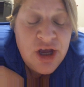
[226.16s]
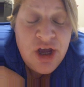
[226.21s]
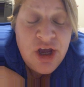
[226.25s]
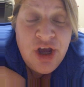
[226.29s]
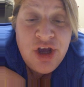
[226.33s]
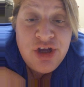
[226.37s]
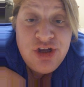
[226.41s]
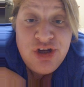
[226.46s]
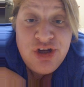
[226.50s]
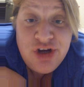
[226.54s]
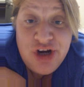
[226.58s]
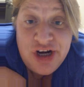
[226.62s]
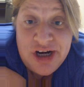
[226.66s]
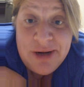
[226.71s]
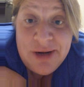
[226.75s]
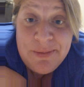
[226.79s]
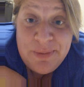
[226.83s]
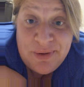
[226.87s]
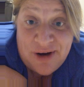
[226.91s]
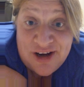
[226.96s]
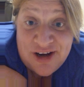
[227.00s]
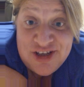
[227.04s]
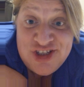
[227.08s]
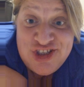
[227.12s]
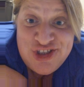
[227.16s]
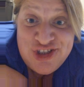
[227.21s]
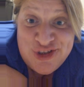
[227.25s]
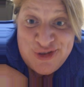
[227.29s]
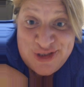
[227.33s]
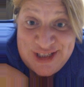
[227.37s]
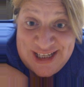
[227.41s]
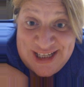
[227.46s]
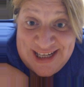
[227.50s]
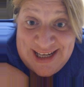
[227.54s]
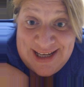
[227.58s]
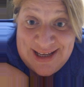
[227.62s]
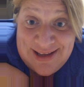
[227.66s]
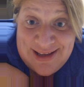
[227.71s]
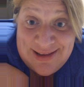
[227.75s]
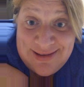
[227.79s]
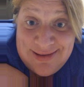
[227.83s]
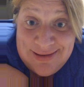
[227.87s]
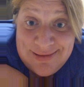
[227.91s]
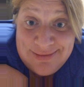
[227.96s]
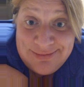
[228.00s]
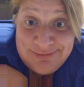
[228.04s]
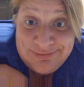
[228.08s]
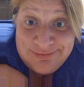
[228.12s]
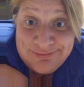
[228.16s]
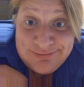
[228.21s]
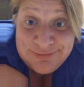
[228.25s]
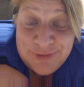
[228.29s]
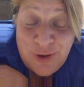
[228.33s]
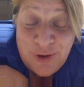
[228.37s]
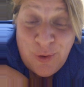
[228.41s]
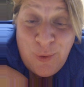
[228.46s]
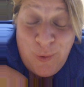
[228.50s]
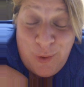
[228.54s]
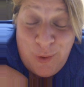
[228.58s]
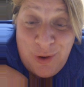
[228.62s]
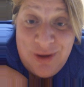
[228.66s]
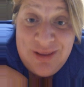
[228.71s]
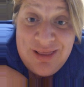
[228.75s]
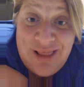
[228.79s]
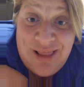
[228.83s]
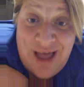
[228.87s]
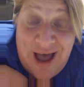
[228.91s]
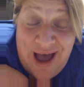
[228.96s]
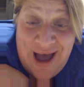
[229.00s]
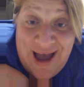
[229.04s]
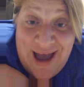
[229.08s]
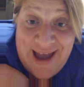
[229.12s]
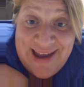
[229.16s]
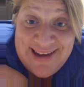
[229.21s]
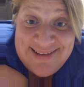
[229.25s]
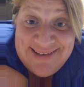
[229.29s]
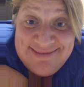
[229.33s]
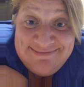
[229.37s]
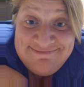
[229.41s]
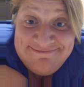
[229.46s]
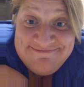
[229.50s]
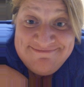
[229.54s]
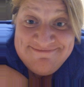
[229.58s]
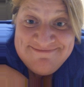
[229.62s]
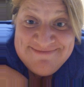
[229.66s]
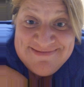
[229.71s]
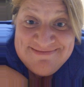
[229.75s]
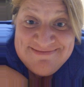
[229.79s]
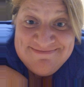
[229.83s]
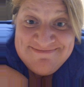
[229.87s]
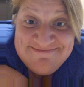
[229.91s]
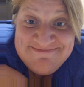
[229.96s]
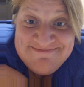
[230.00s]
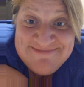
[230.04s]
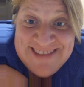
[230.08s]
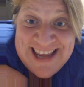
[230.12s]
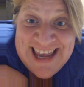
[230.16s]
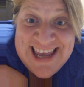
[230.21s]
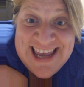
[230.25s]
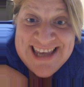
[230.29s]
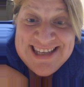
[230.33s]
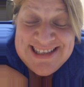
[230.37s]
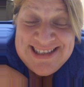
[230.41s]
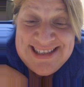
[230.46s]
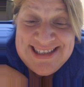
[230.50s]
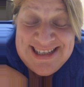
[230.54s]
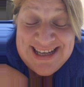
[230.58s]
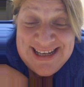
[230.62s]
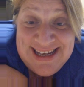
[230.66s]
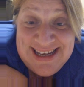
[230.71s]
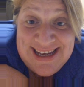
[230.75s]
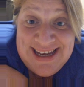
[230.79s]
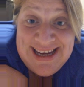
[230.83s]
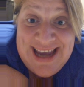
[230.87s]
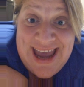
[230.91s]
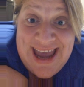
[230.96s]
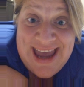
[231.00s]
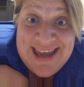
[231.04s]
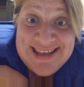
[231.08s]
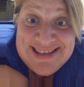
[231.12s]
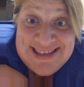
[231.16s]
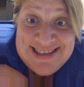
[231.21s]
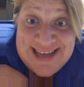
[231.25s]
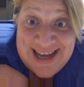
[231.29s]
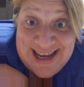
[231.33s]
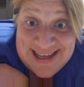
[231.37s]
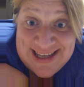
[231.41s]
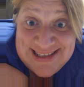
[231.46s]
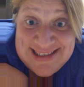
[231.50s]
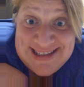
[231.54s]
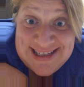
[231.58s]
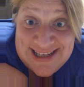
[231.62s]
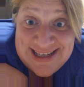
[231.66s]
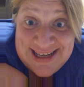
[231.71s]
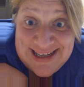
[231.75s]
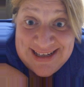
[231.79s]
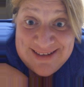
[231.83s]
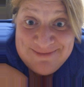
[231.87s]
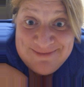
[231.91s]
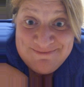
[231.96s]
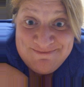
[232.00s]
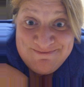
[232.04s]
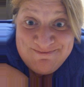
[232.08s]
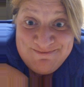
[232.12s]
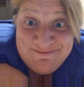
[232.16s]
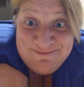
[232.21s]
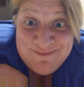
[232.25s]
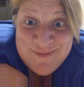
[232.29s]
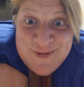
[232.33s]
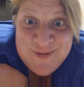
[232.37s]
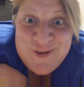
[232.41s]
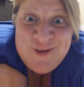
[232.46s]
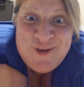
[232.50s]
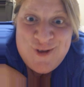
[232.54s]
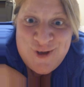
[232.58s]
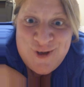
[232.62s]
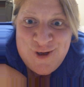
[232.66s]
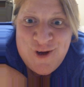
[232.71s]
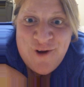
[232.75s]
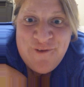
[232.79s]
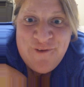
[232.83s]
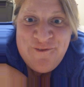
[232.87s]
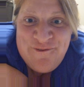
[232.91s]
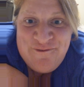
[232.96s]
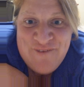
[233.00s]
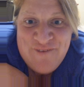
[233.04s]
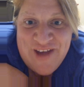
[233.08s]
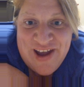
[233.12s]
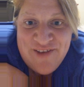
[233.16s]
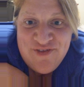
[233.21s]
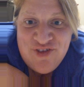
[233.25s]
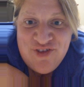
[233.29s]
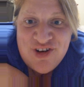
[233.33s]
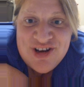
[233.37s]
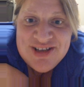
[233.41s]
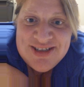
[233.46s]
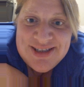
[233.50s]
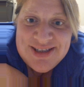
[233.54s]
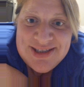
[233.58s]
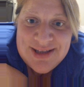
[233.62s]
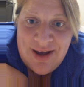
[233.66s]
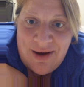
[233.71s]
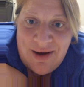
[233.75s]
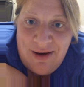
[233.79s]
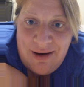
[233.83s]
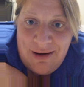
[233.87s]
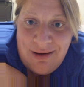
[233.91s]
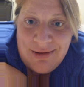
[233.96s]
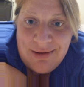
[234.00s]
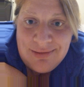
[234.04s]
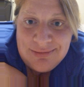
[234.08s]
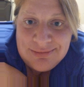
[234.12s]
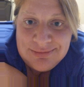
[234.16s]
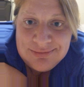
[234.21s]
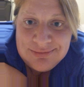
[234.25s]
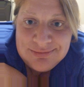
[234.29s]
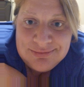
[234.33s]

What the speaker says: You're going to brush your teeth online, singing and dancing to your favorite song.